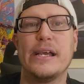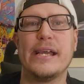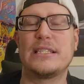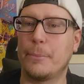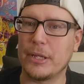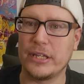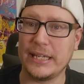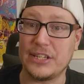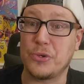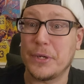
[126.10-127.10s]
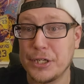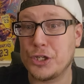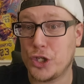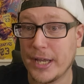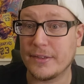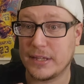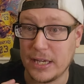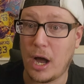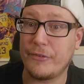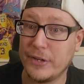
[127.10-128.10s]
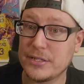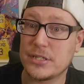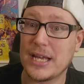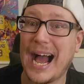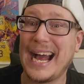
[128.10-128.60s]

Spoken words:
his ability to initiate the offense.